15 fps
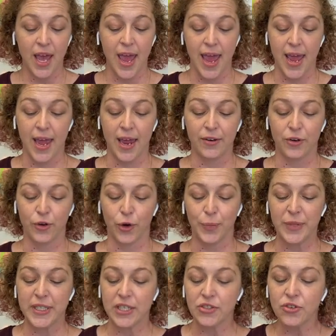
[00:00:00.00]
And your
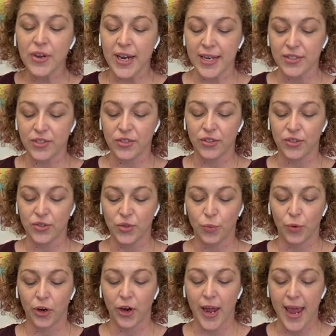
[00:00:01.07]
potential answers
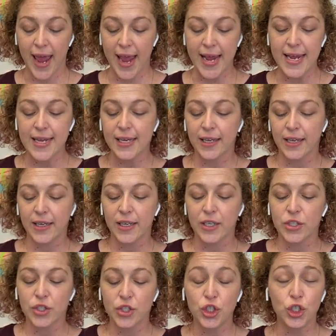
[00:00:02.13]
were A,
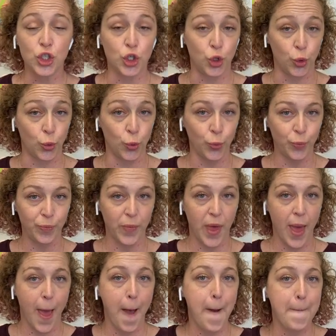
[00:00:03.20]
2,
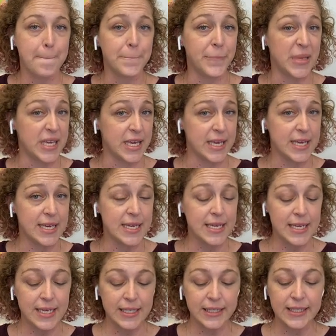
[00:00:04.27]
B,
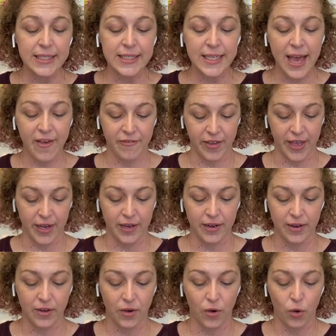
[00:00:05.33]

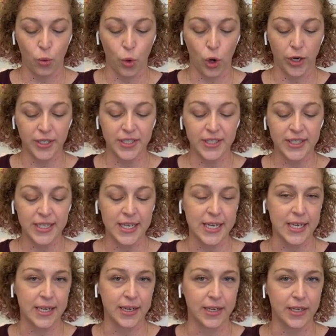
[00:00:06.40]
7, or
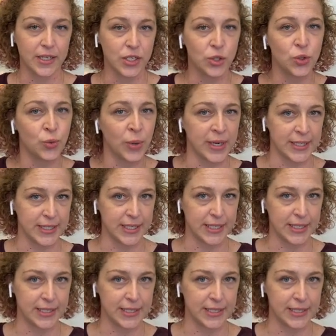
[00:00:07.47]
C, 20.